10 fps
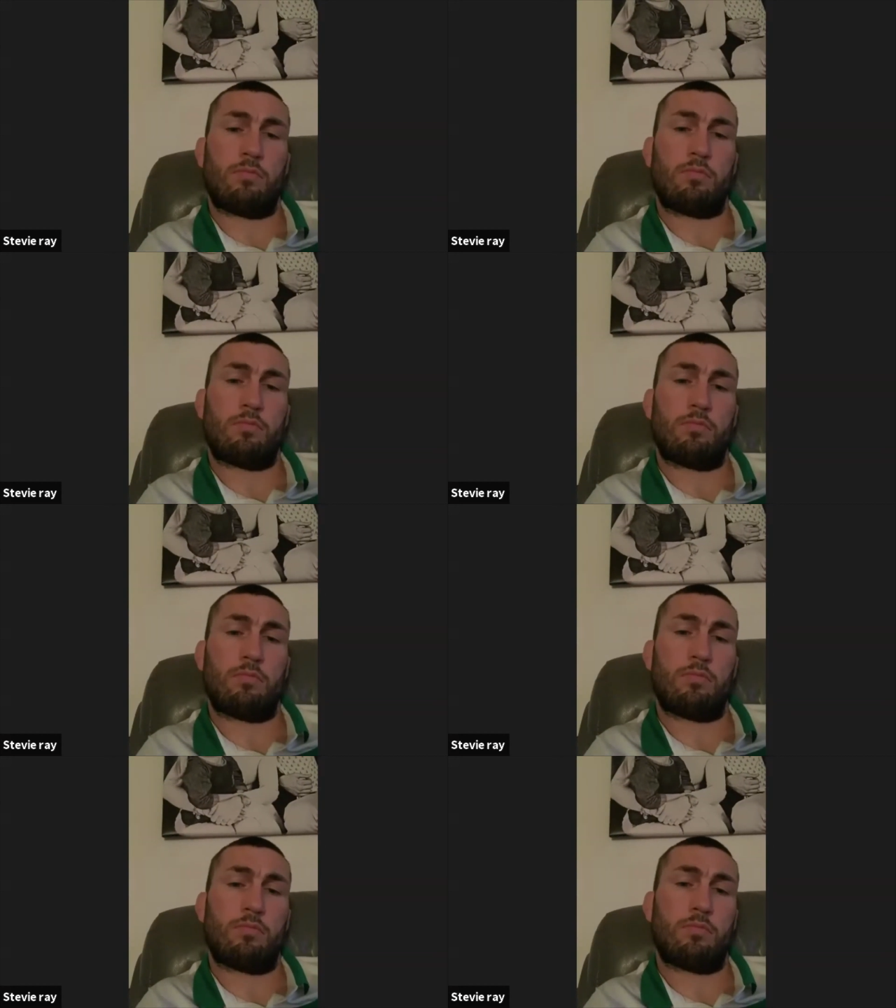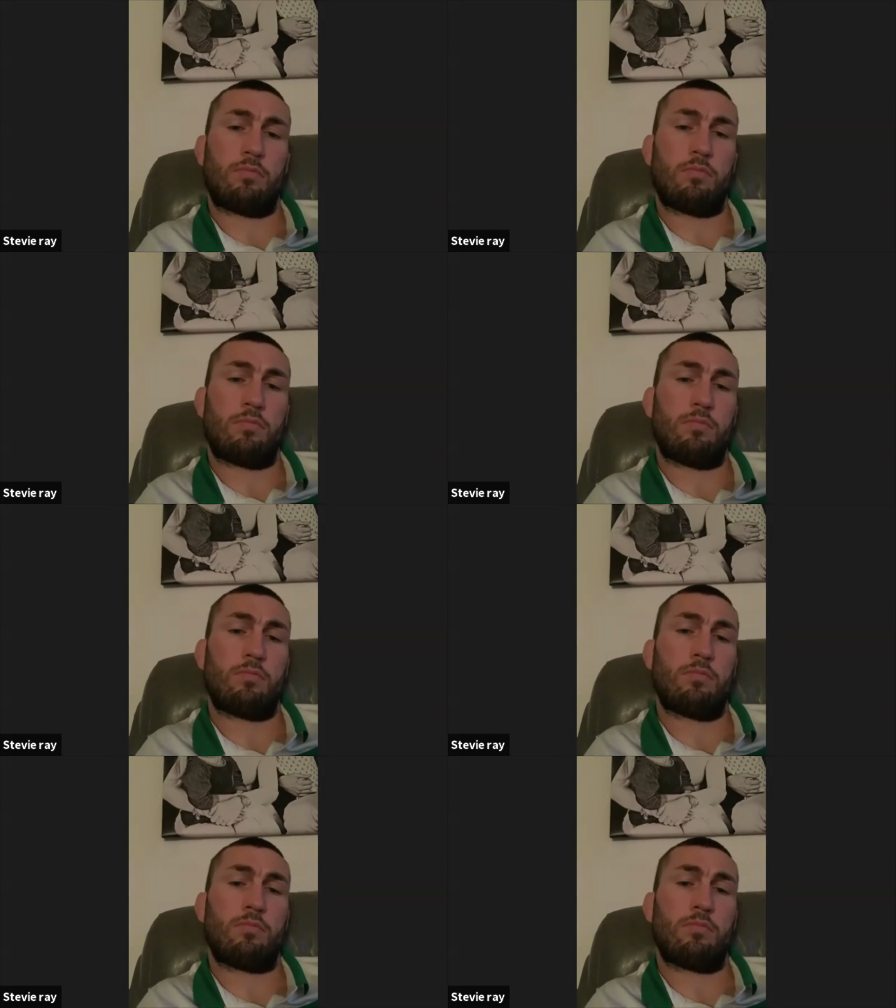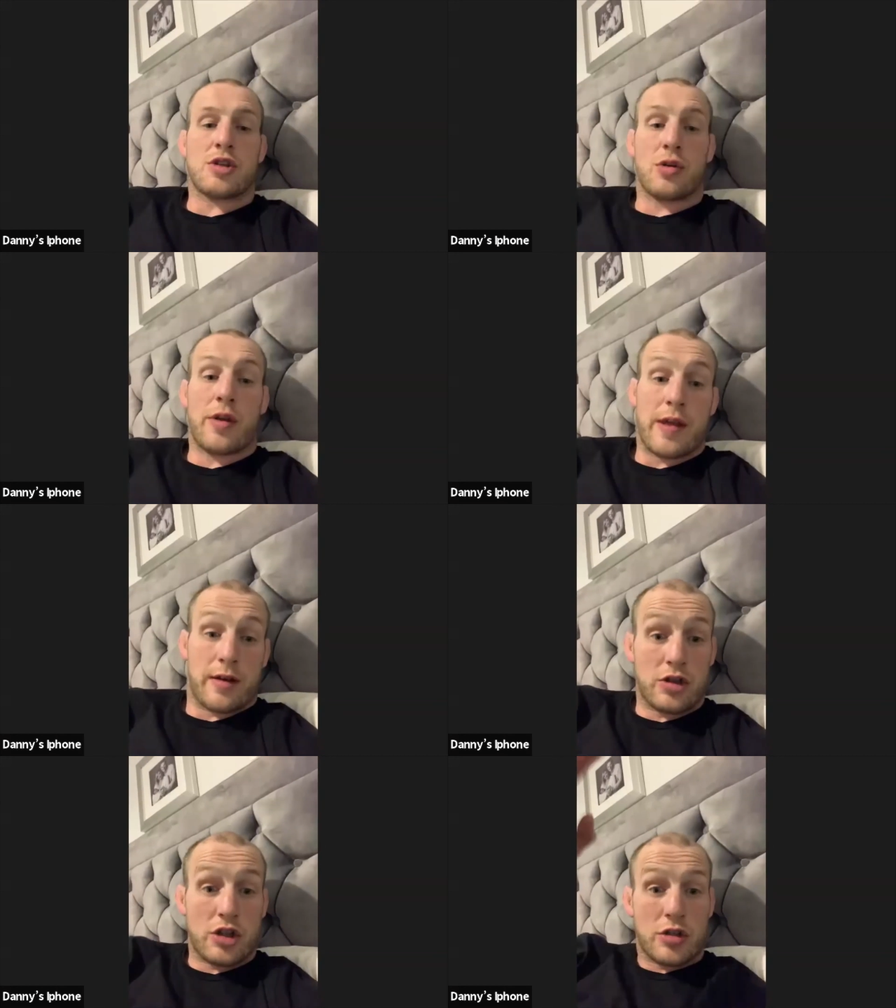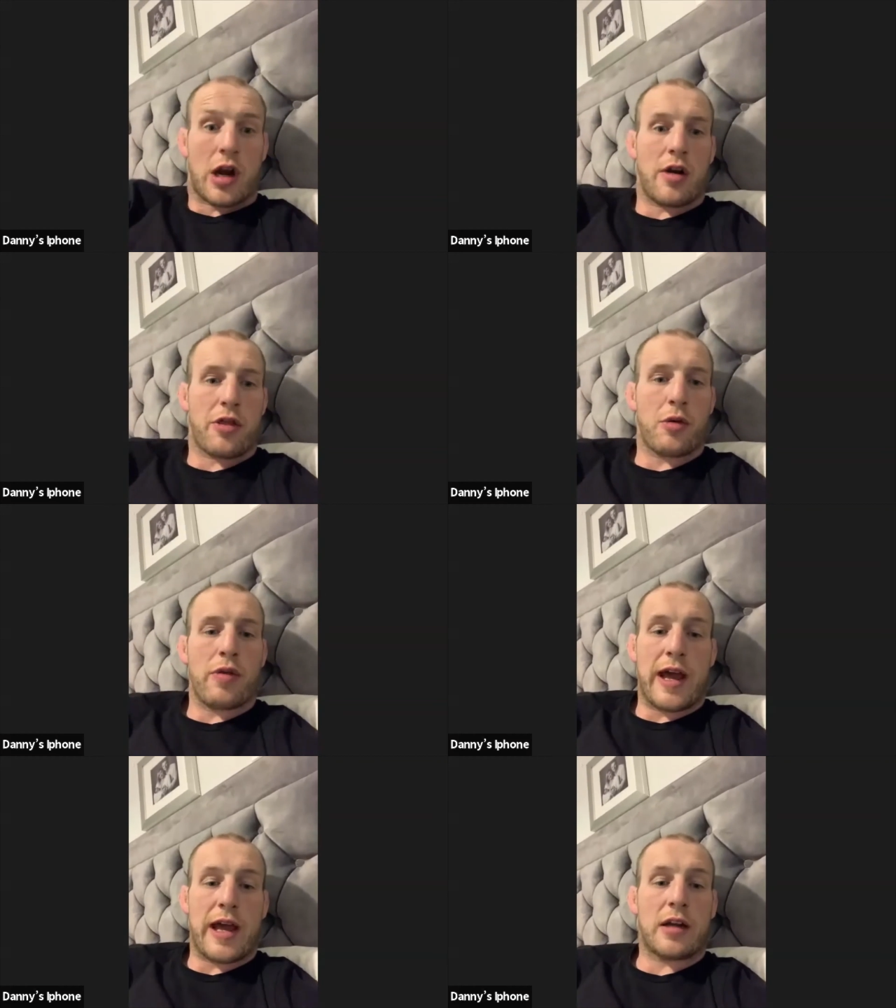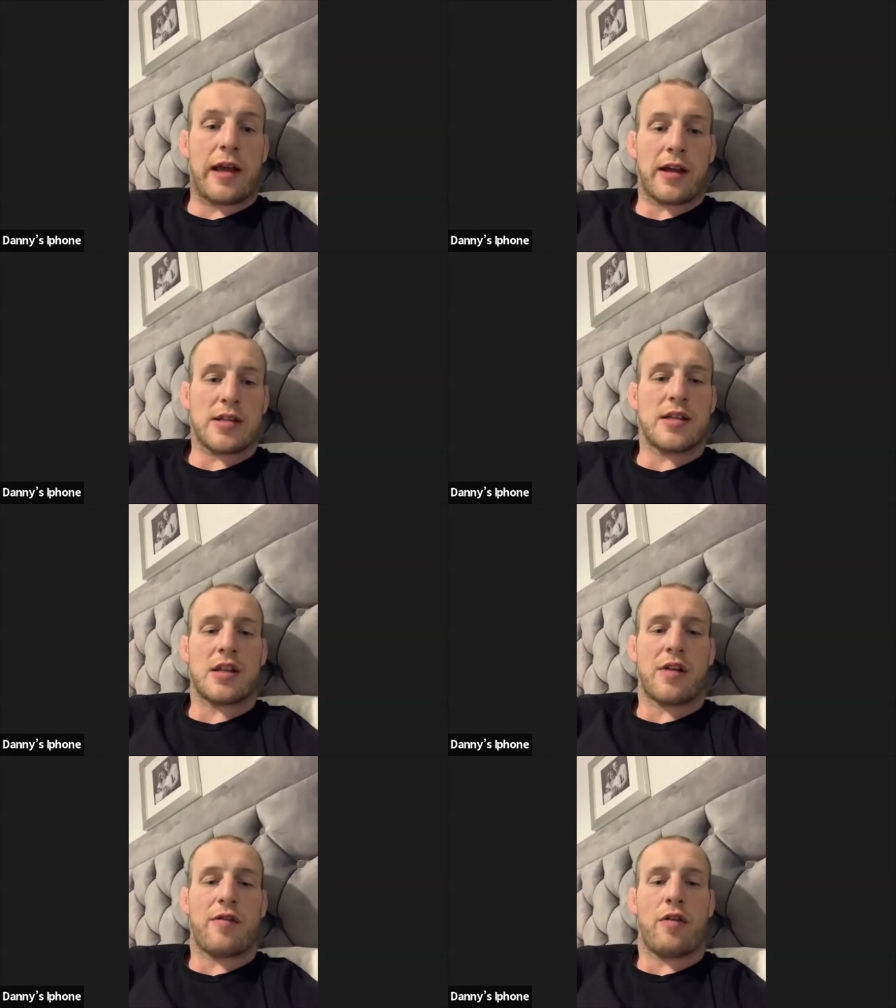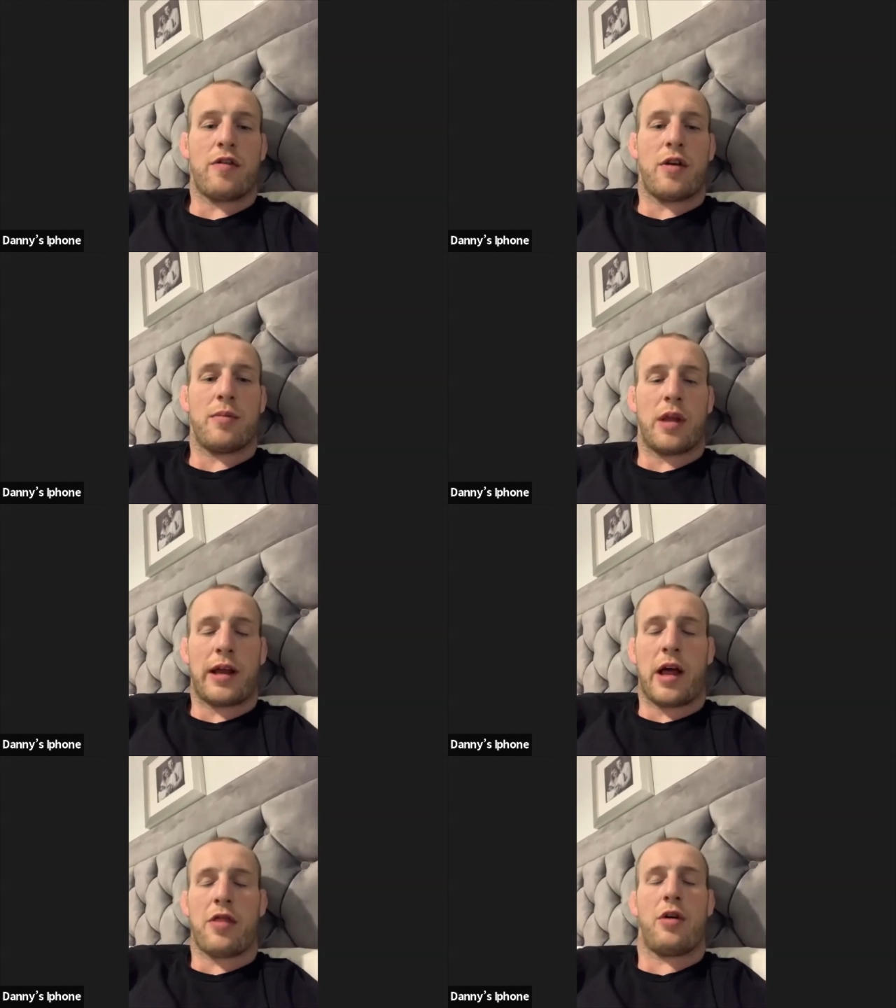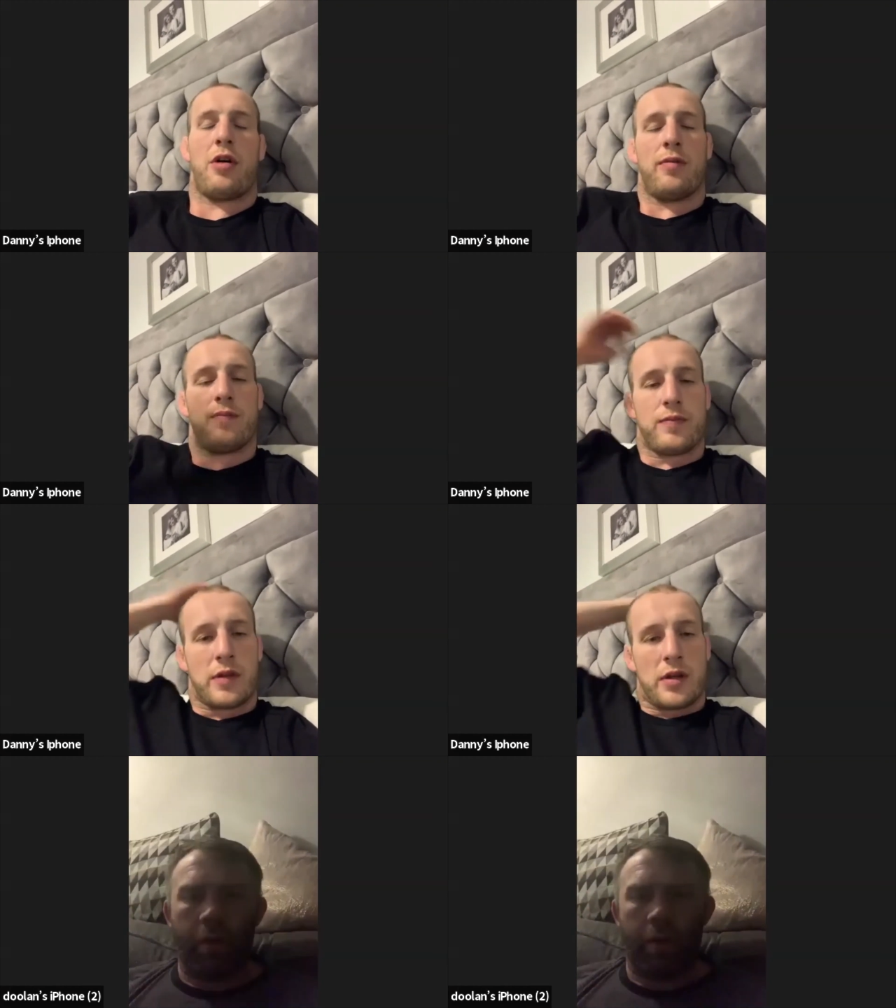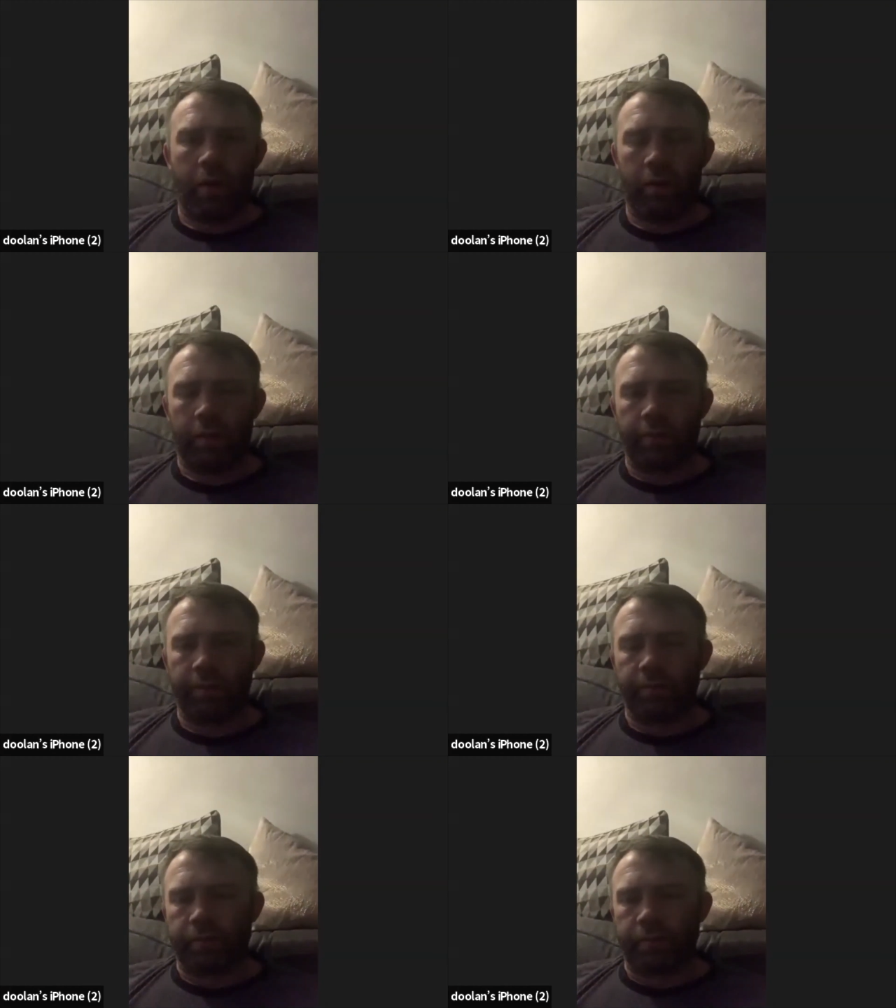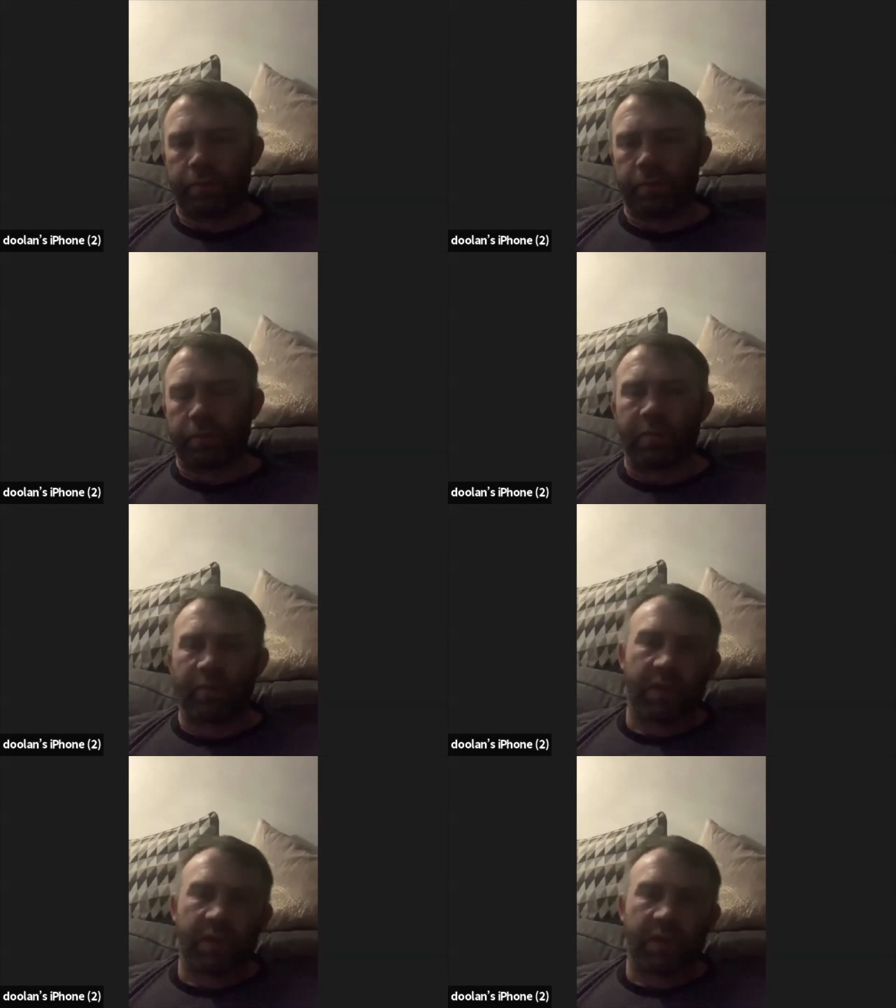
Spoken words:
to fake the takedowns though, and then start throwing the head kicks and stuff off them. Like, I thought he was maybe just using it to